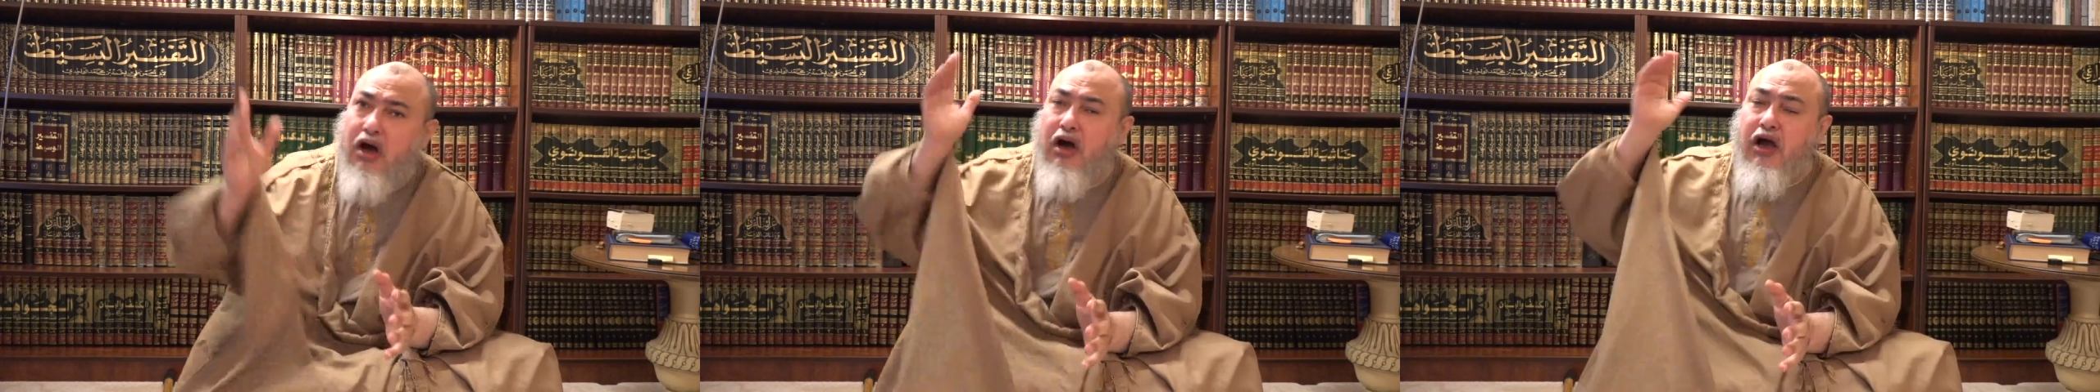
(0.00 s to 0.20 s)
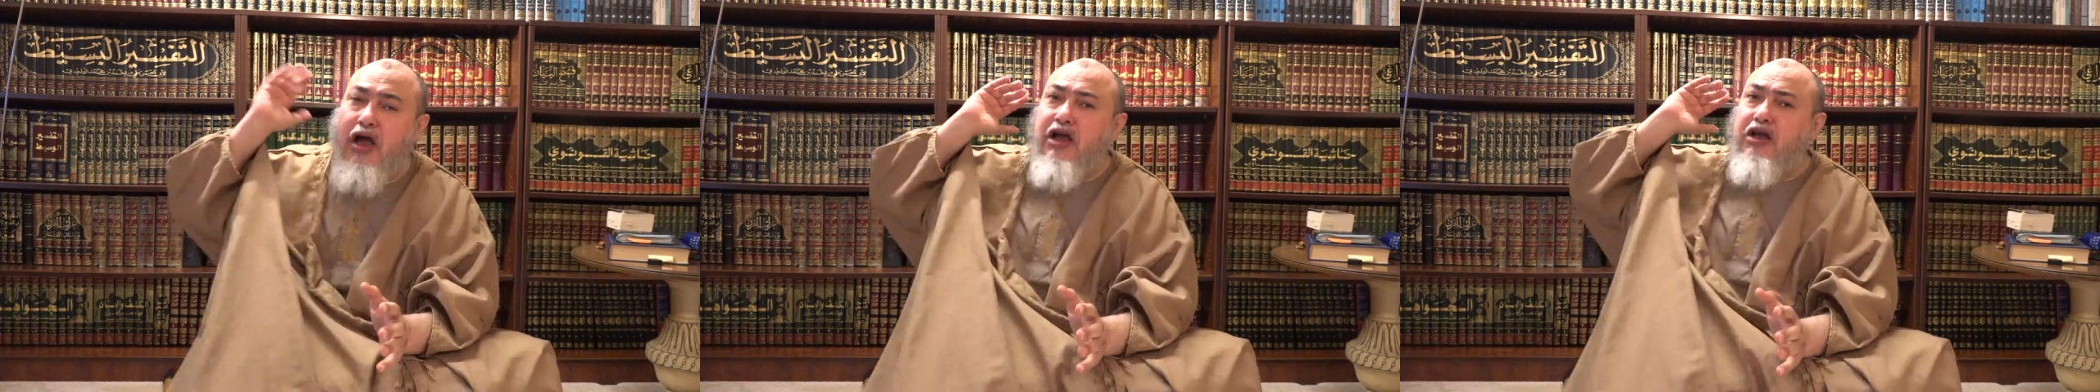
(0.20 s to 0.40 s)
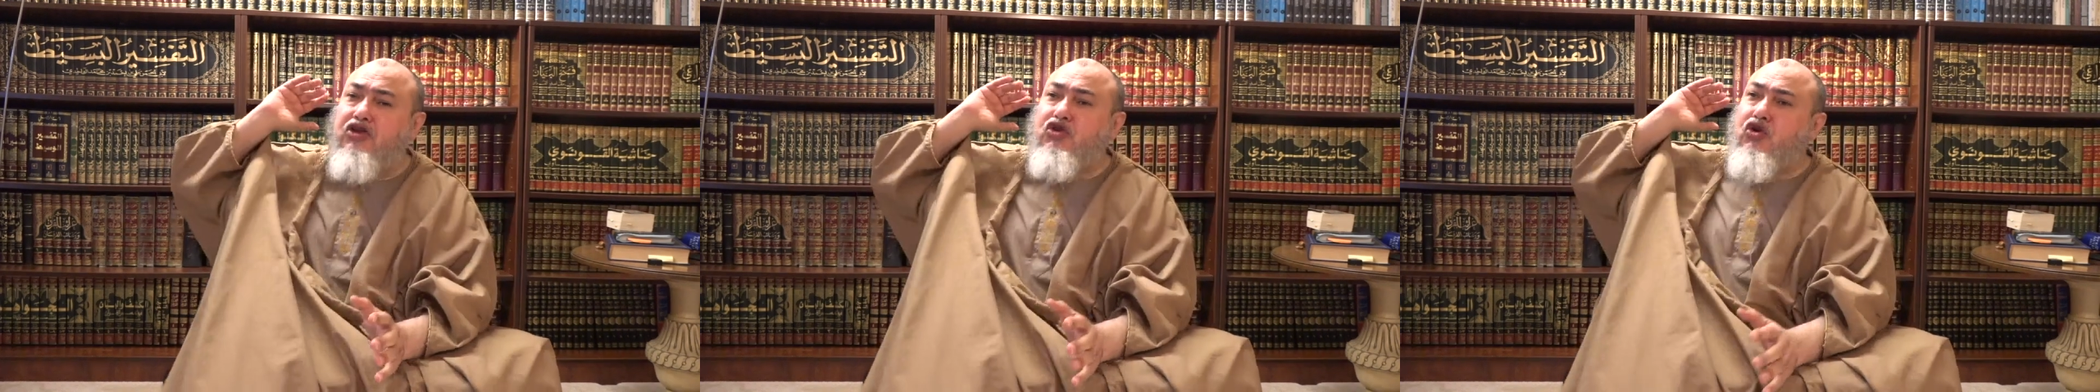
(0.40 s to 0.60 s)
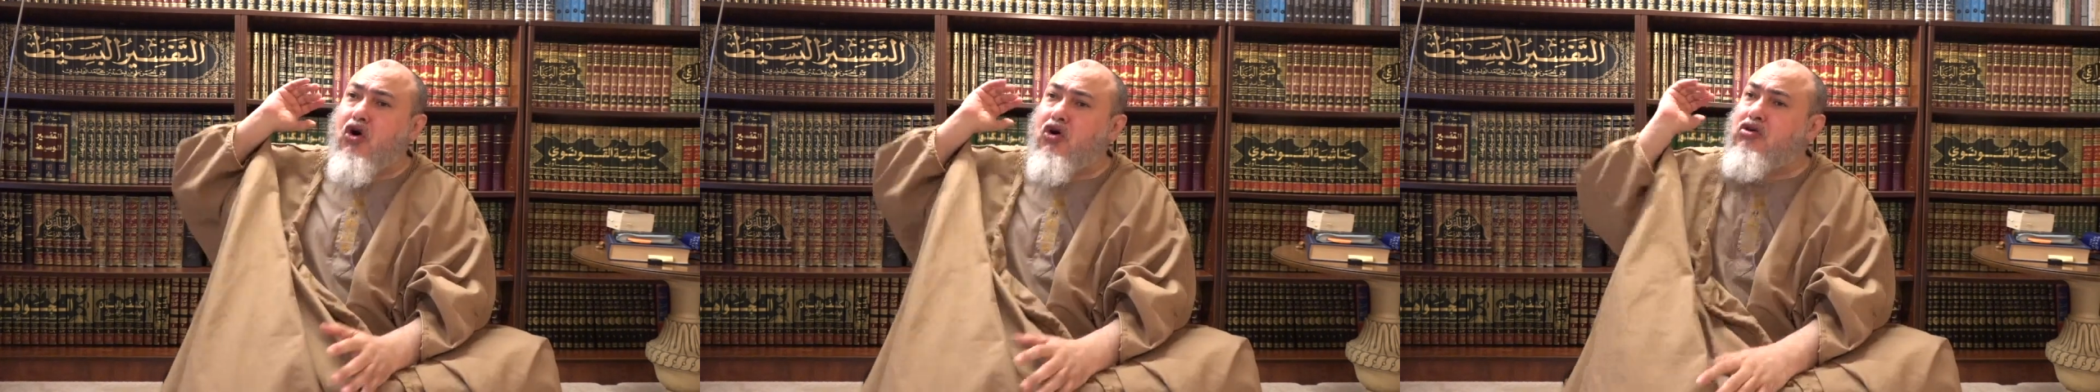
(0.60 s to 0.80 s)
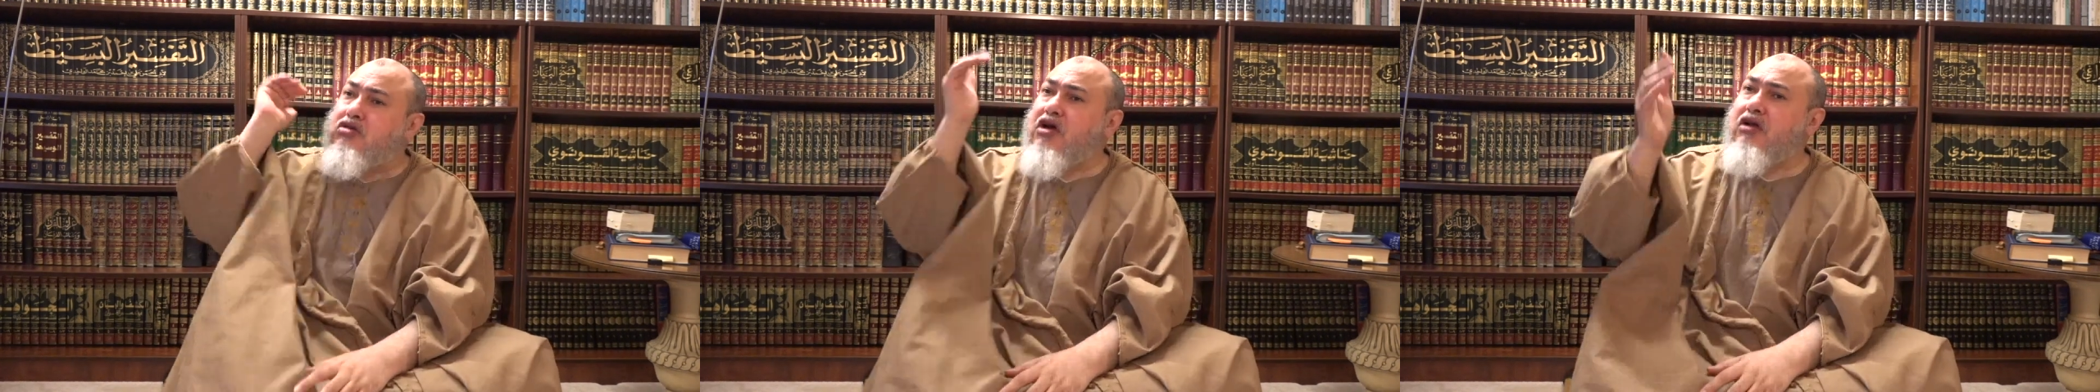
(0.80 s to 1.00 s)
It
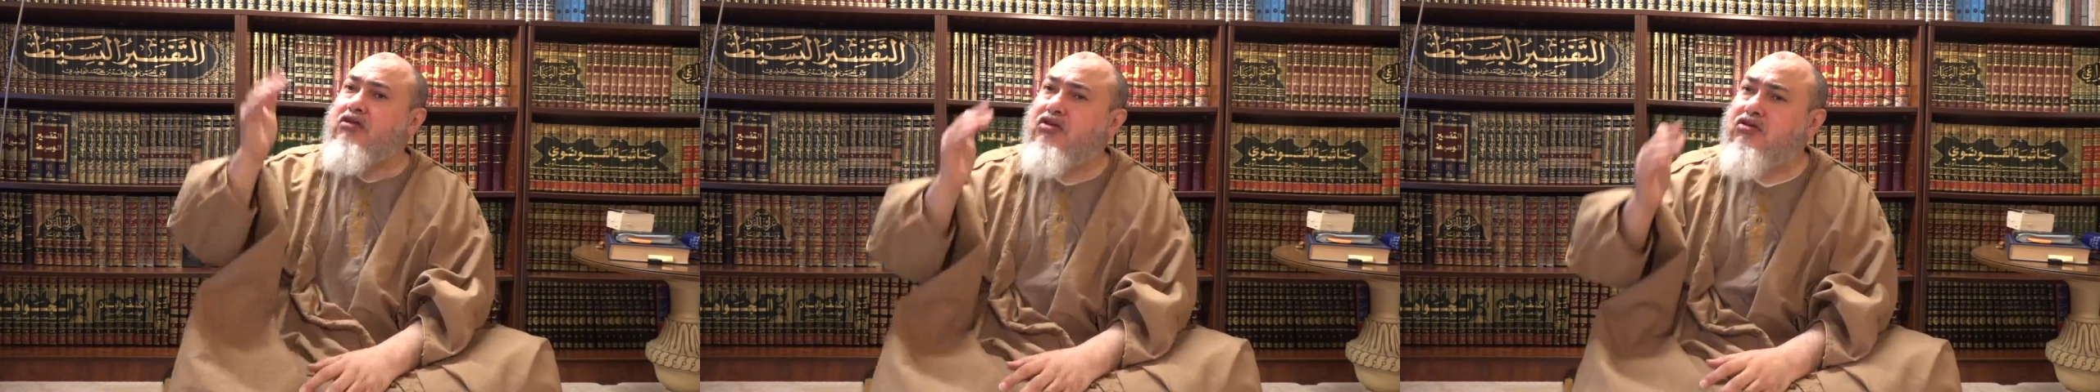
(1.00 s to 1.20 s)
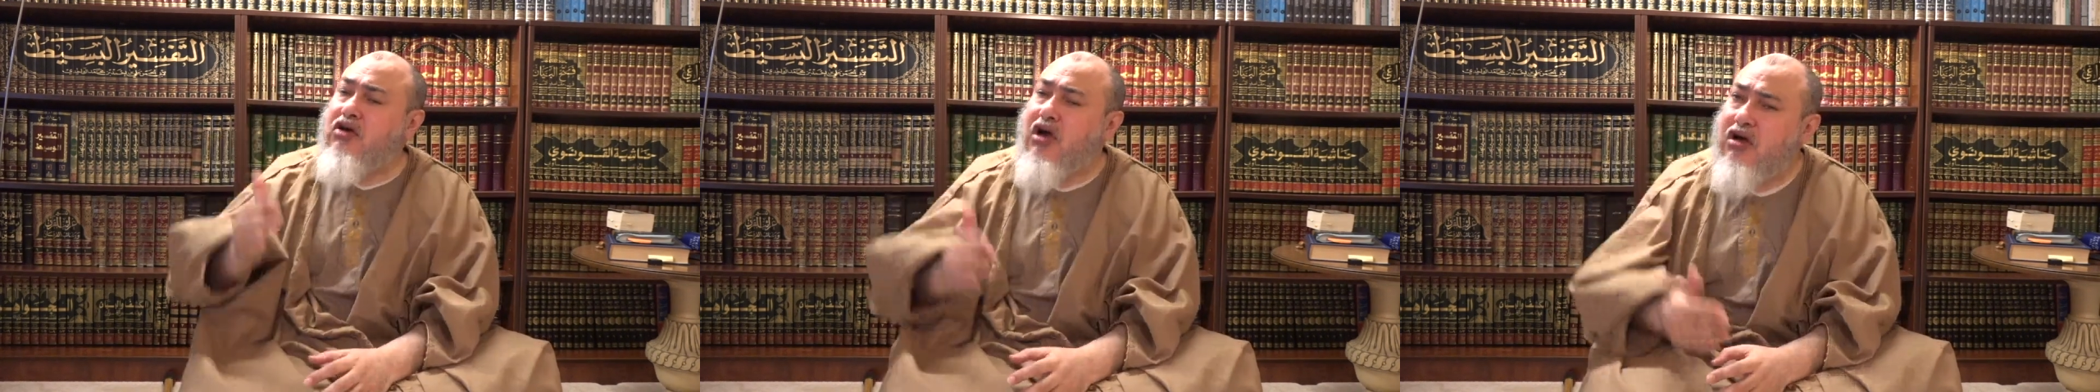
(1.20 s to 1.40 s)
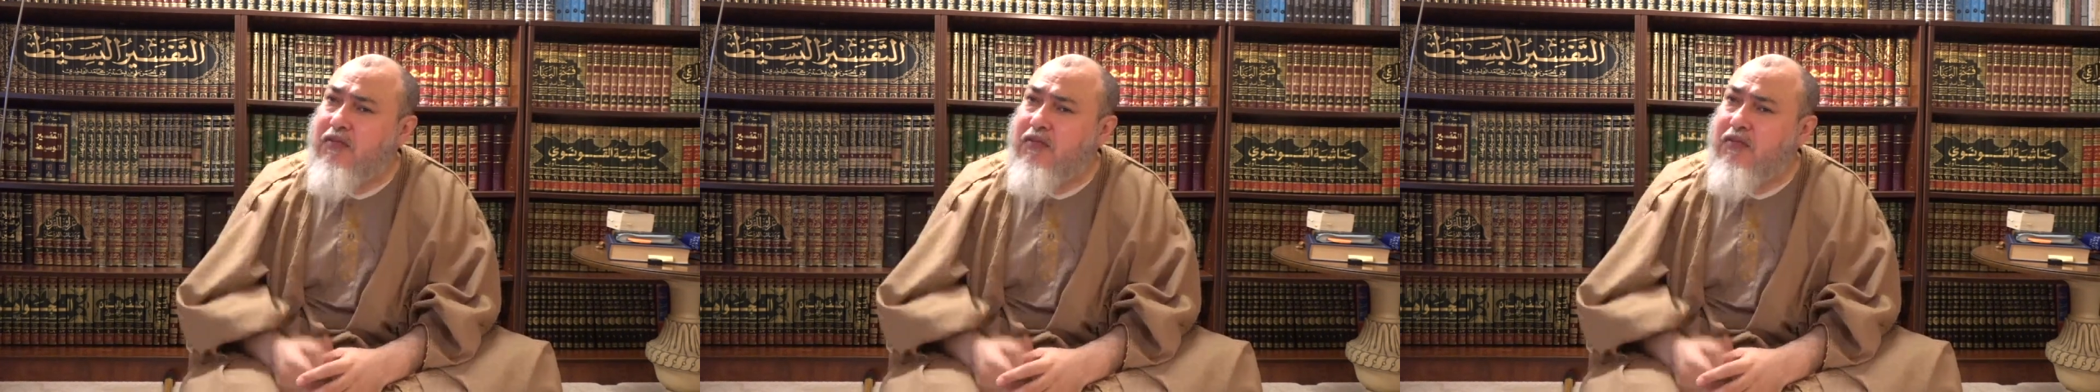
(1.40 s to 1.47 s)
goes on to talk